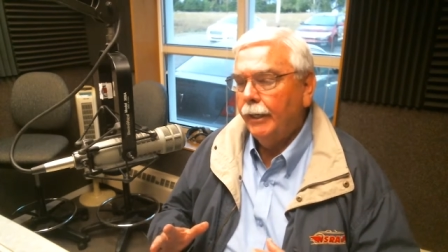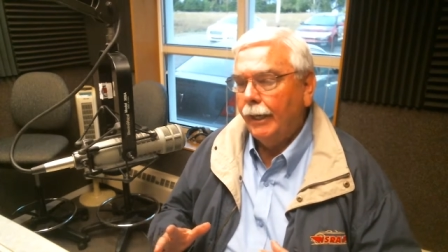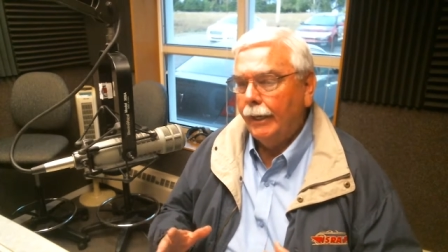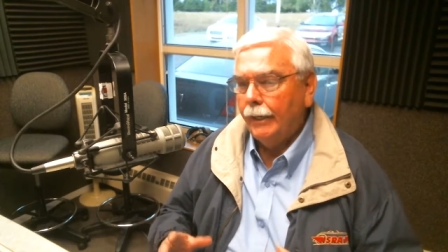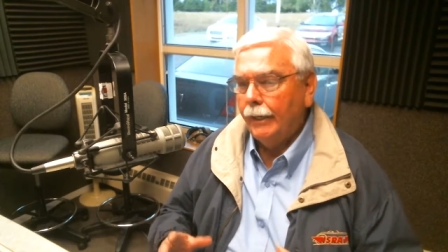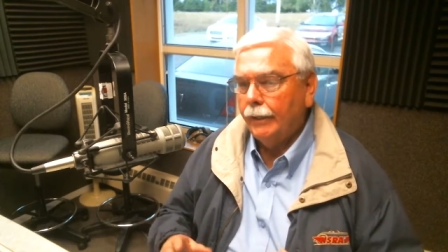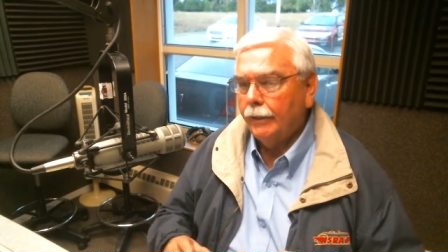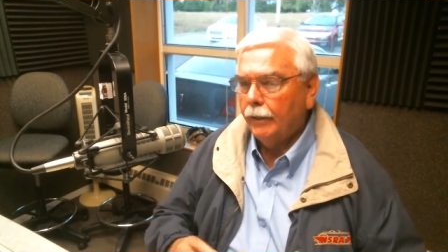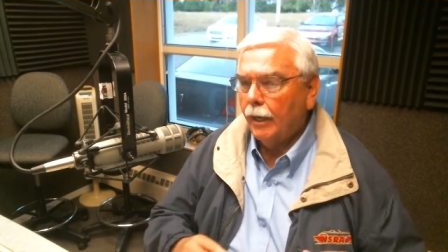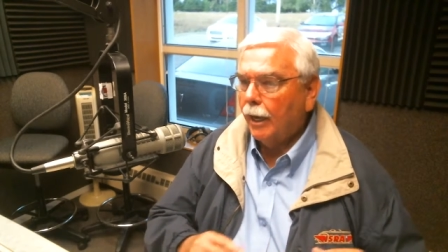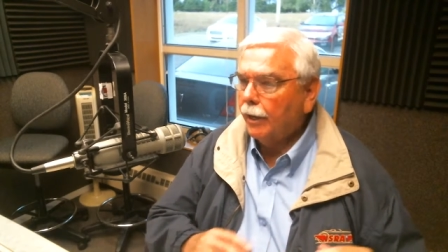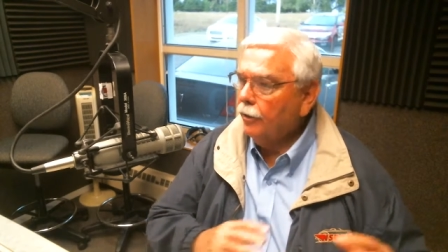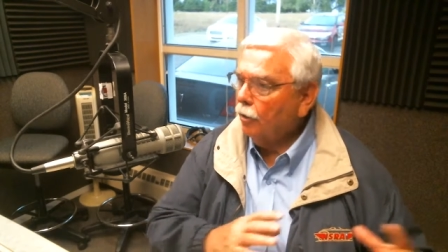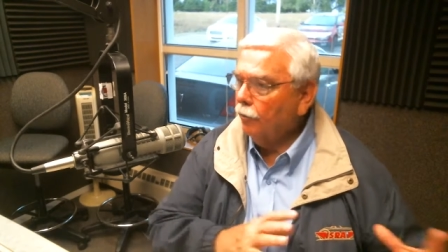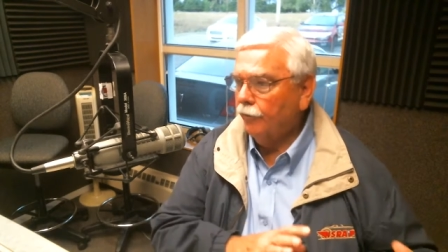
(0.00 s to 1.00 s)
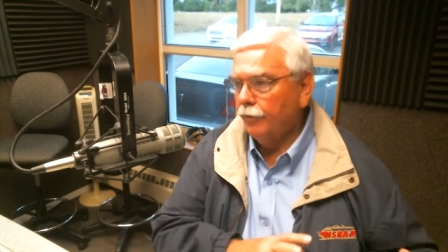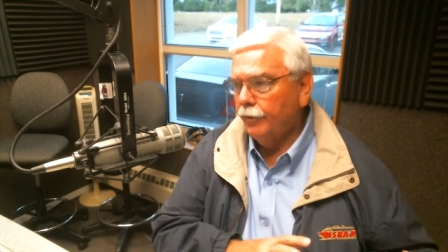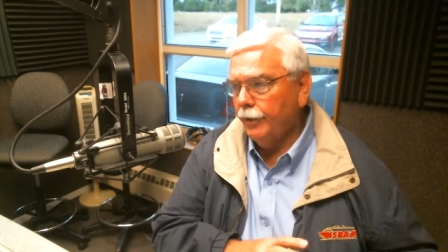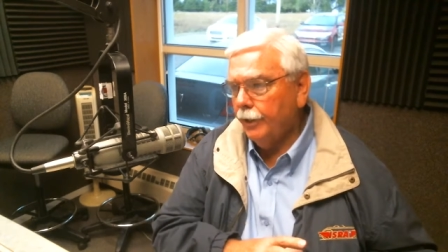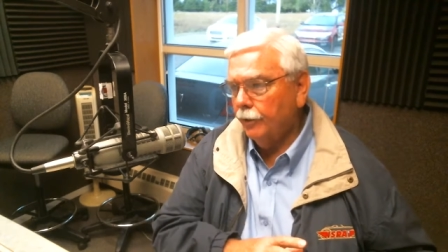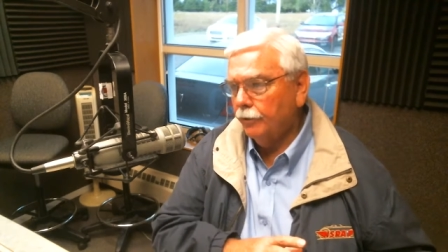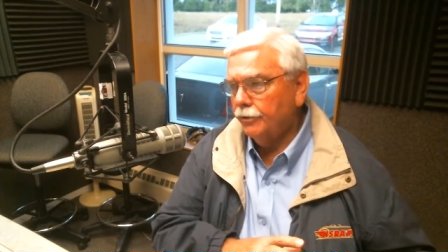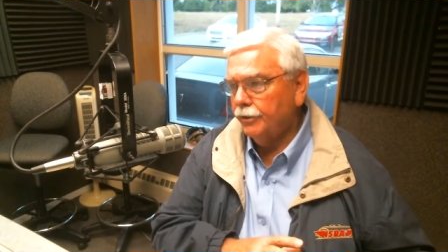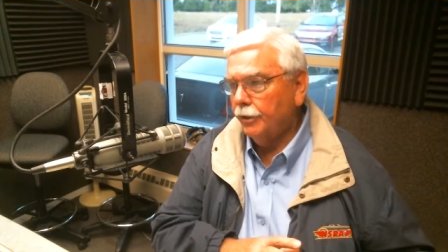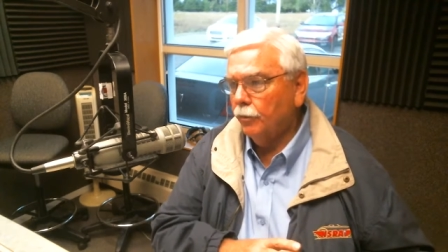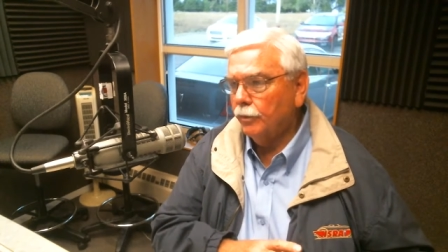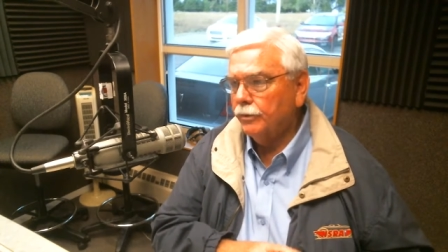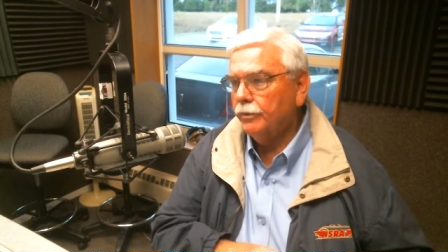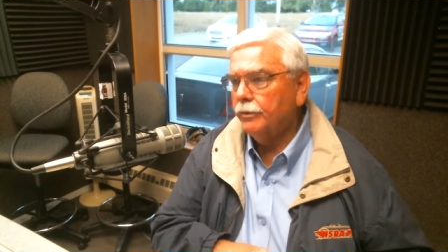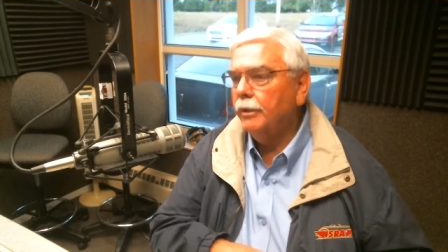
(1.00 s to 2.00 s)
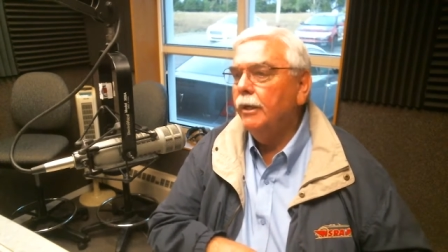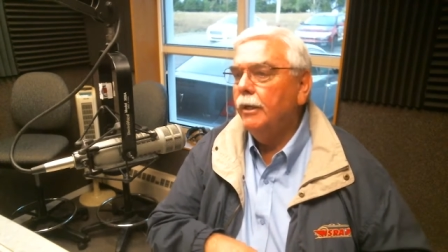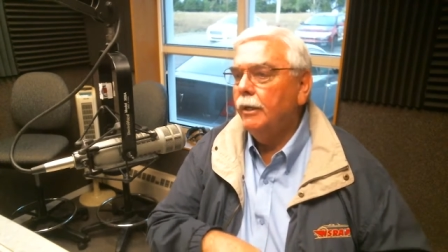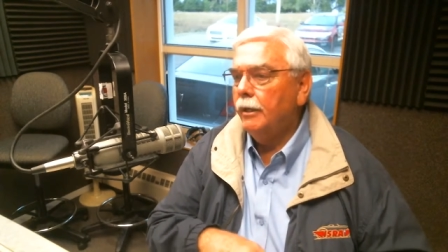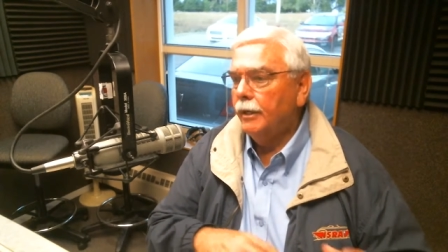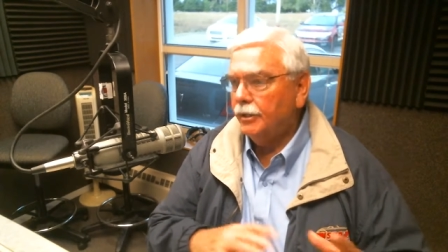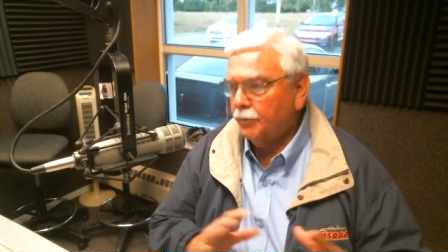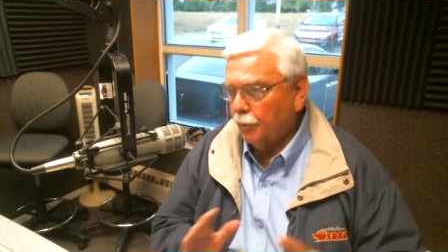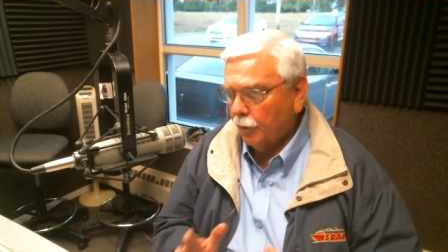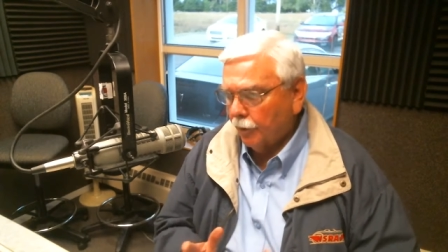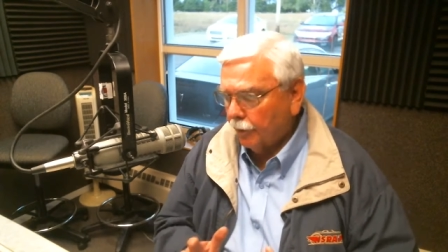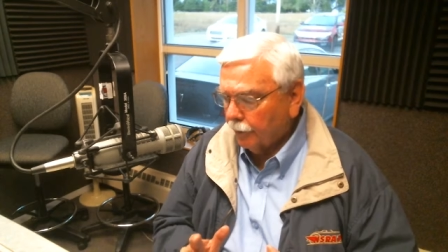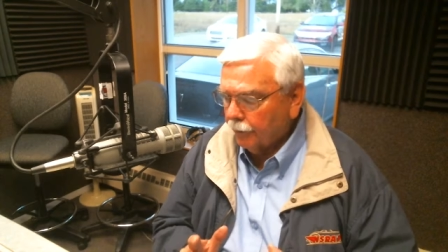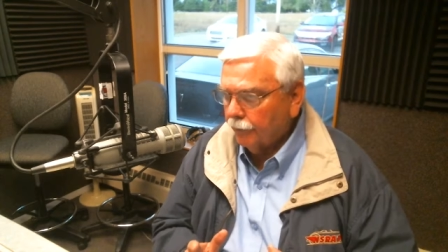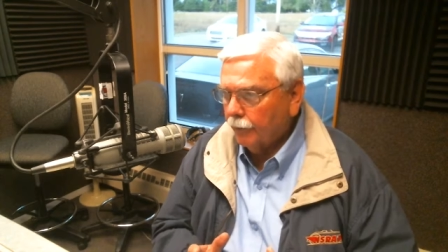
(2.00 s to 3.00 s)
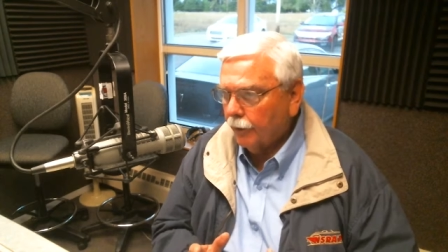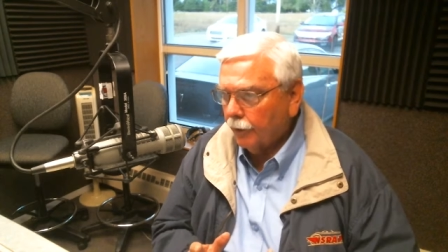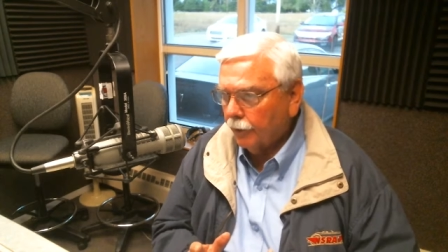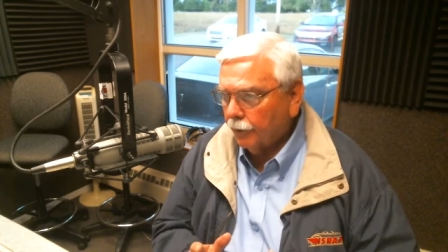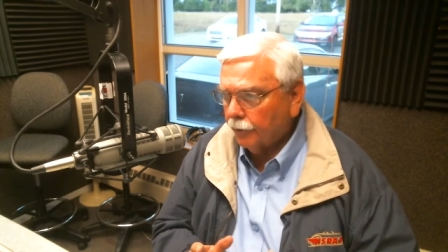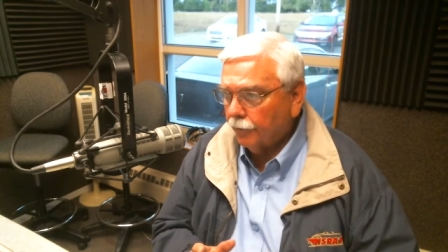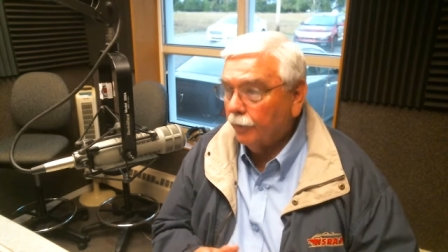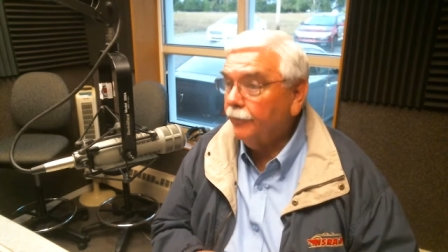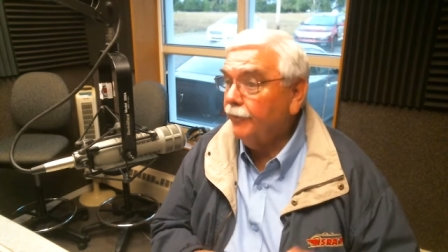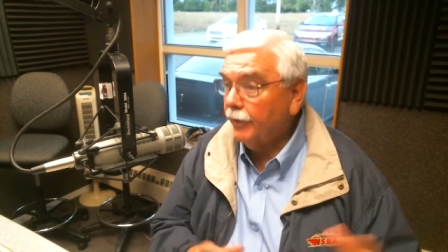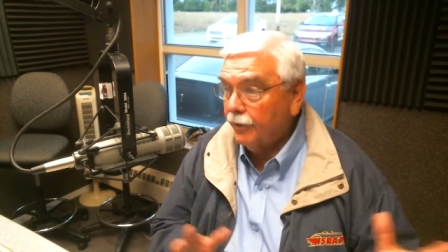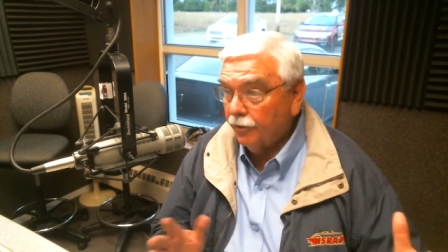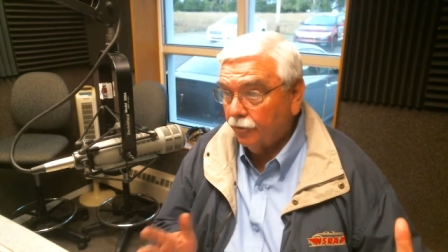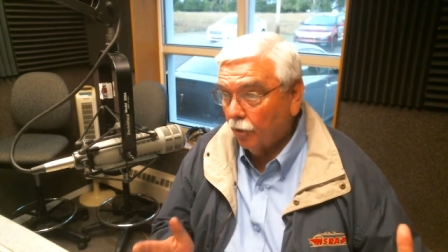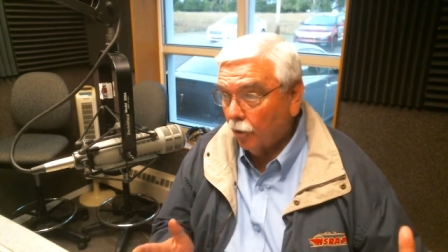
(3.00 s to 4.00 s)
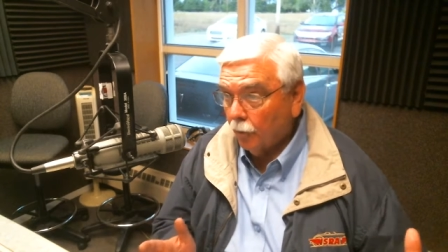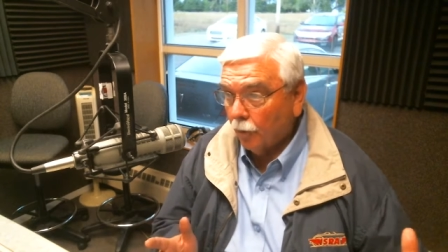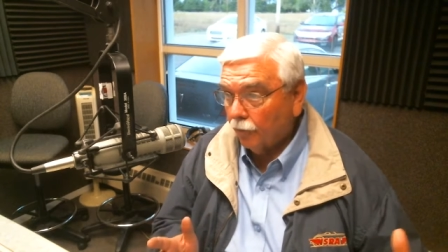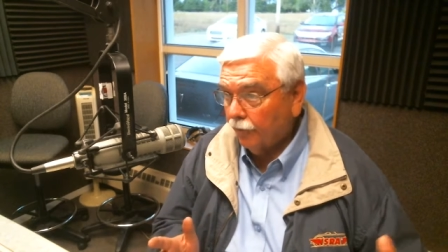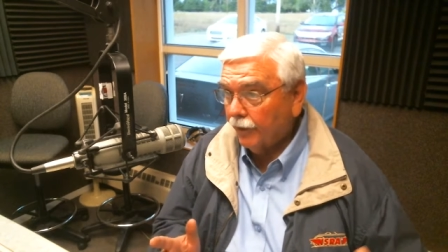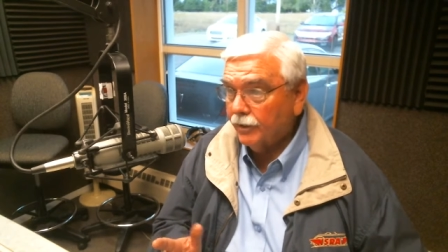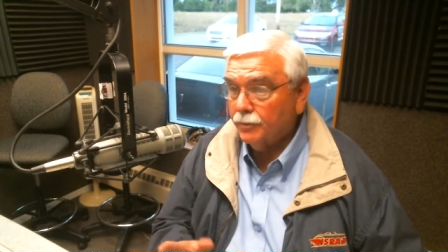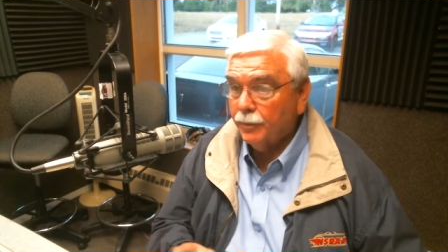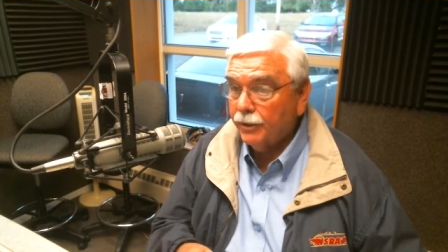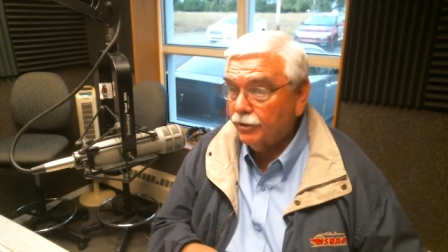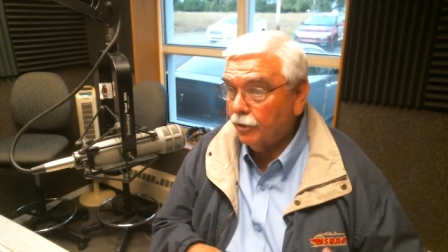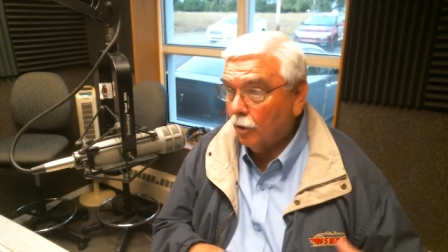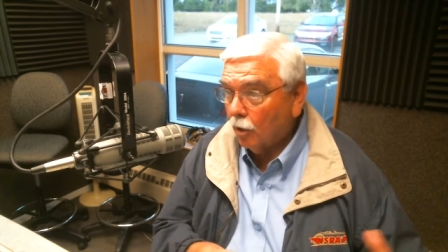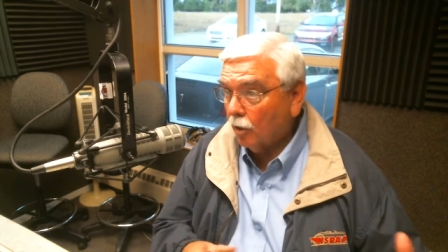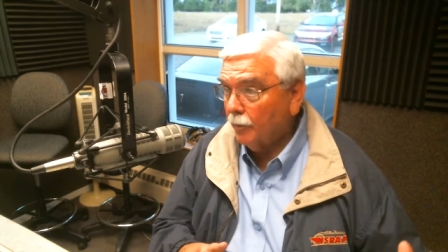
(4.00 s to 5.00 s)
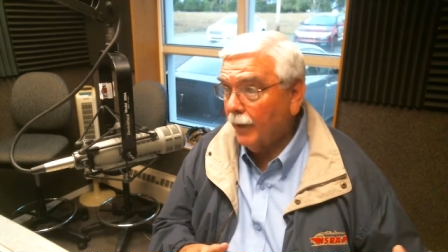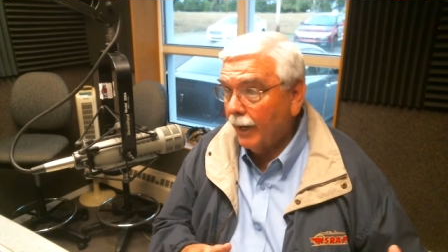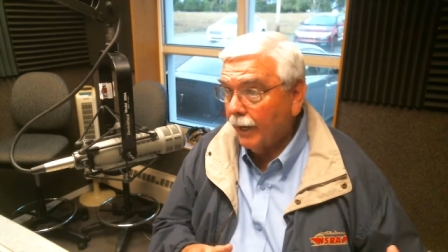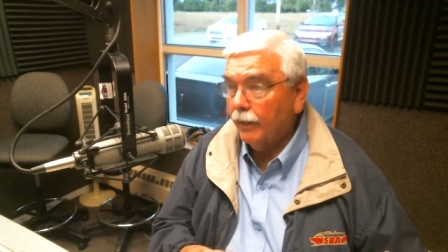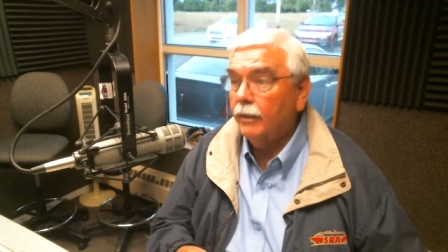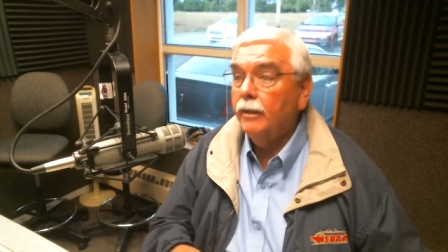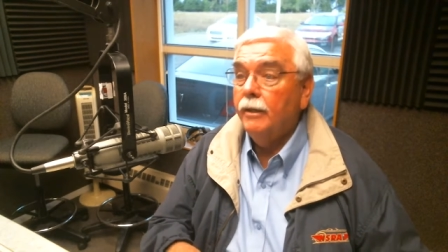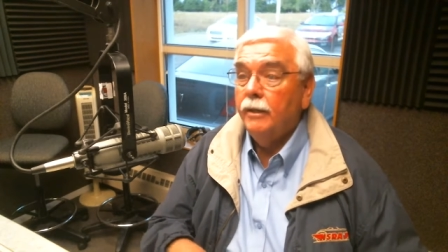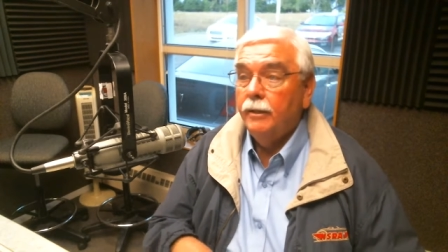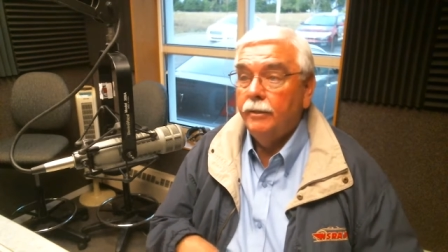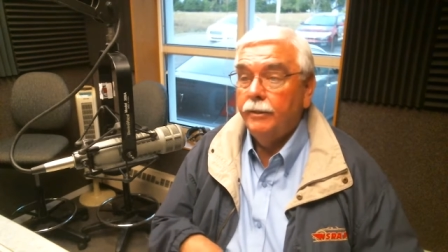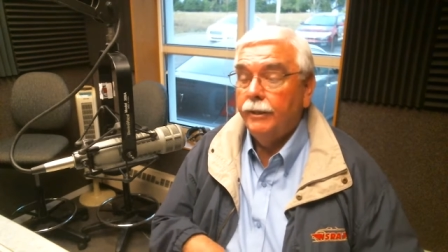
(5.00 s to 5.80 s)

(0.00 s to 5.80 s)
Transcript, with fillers: And I know for years it was, let's put a 350 turbo transmission automatic. Mm-hmm.